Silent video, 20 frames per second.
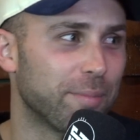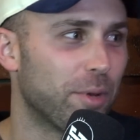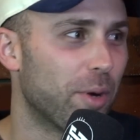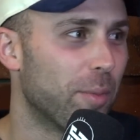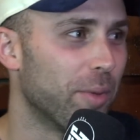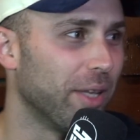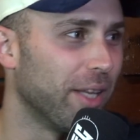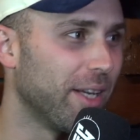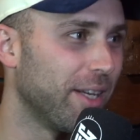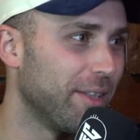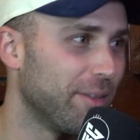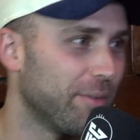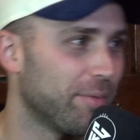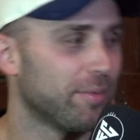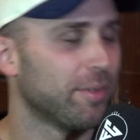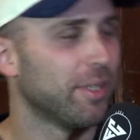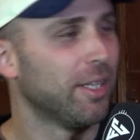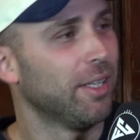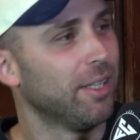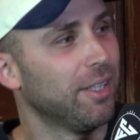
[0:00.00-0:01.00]
at Bomberland
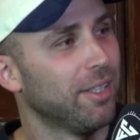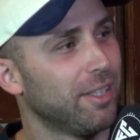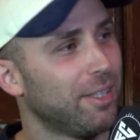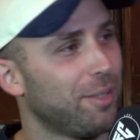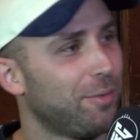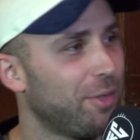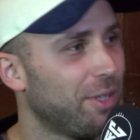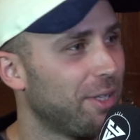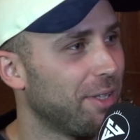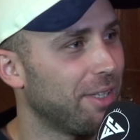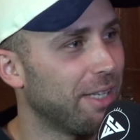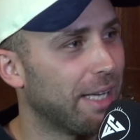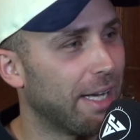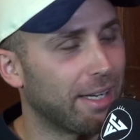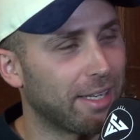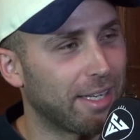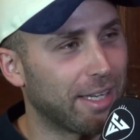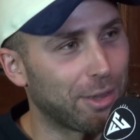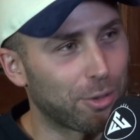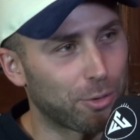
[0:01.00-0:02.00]
if if you can
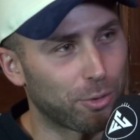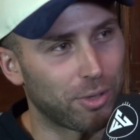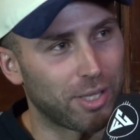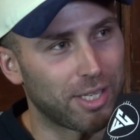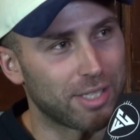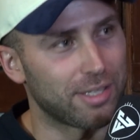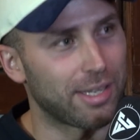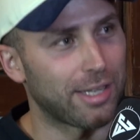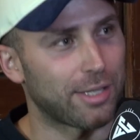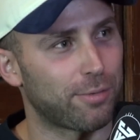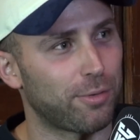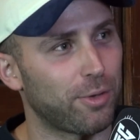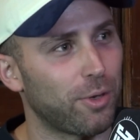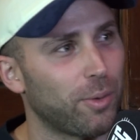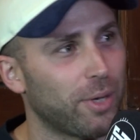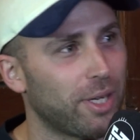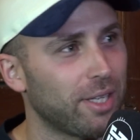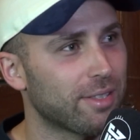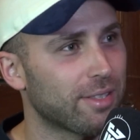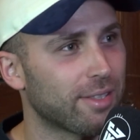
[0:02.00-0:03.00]
uh, get through these next
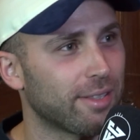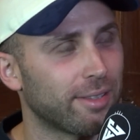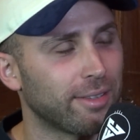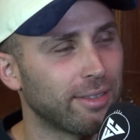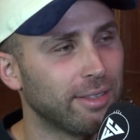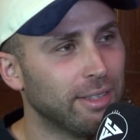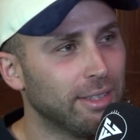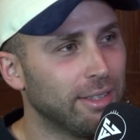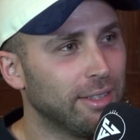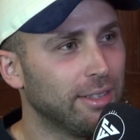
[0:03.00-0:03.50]
few weeks. So